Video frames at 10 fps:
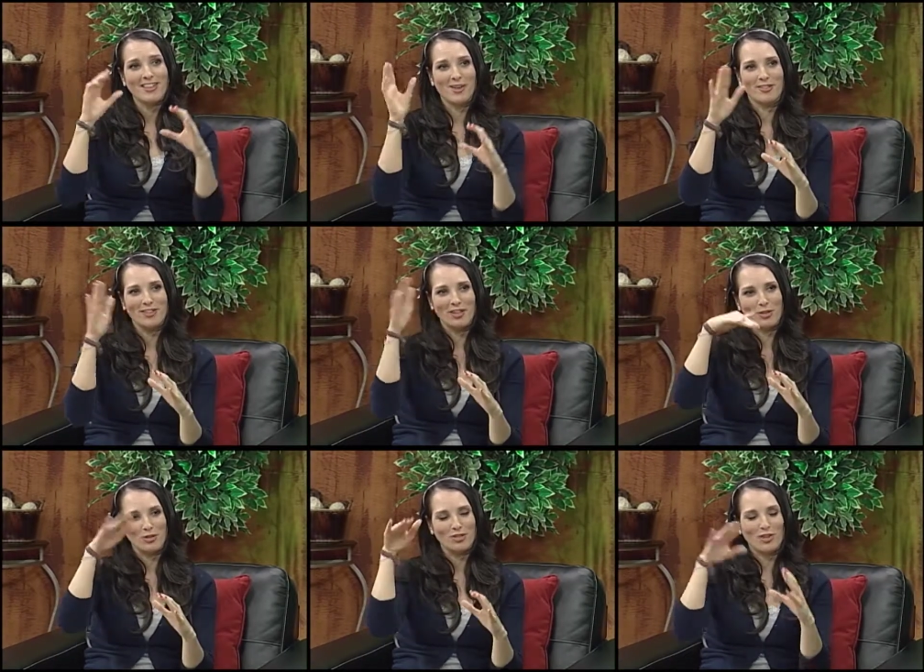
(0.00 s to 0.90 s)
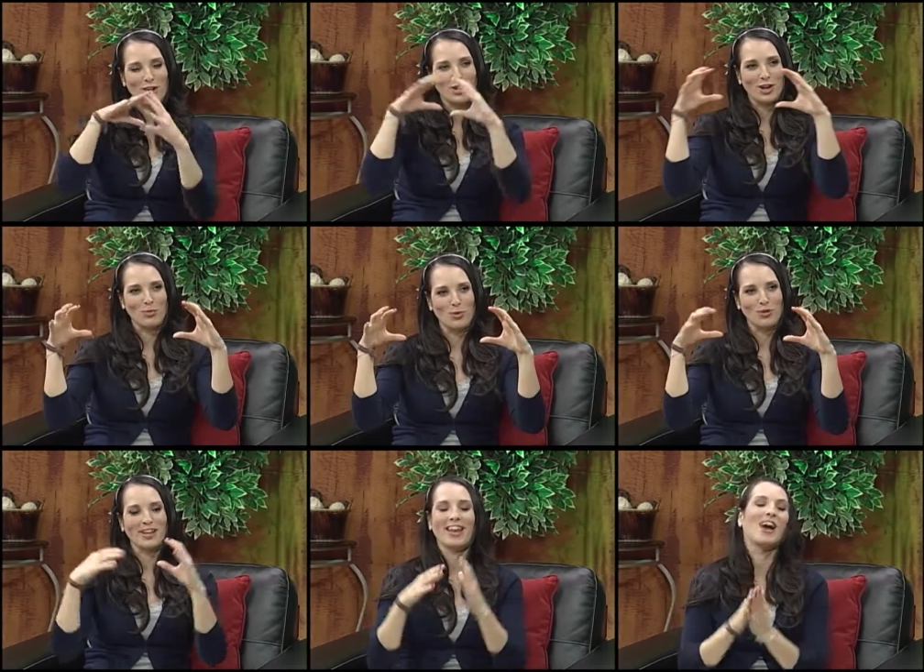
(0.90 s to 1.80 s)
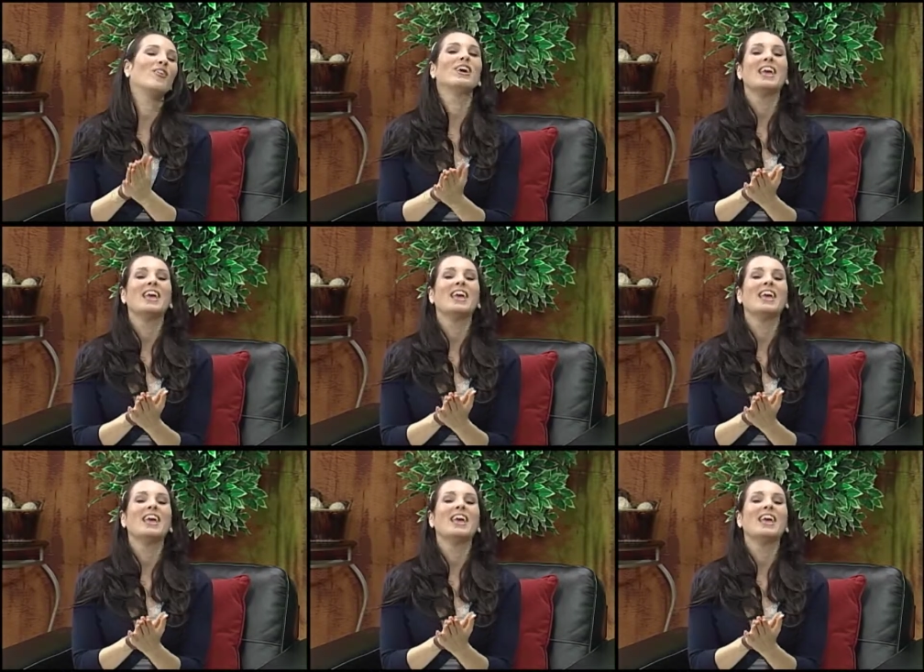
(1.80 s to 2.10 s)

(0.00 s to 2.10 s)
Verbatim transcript: They'll see a little star in Enrolling Now,